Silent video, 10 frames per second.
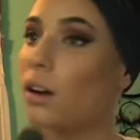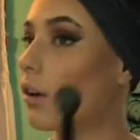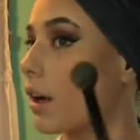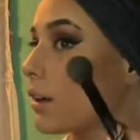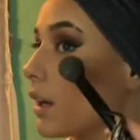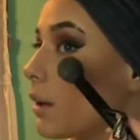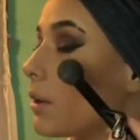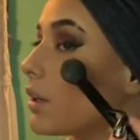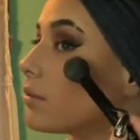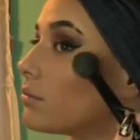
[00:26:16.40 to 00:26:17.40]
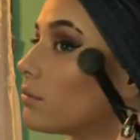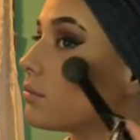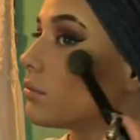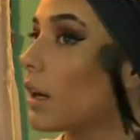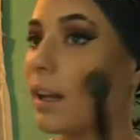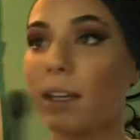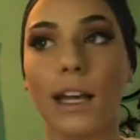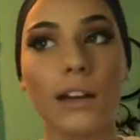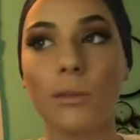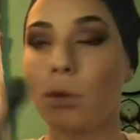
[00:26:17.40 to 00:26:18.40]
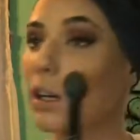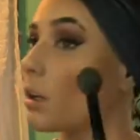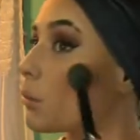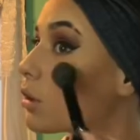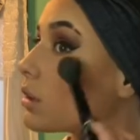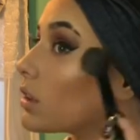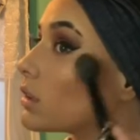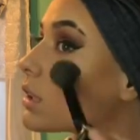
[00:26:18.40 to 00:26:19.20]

Okay, anyway. I like can't even put any more on this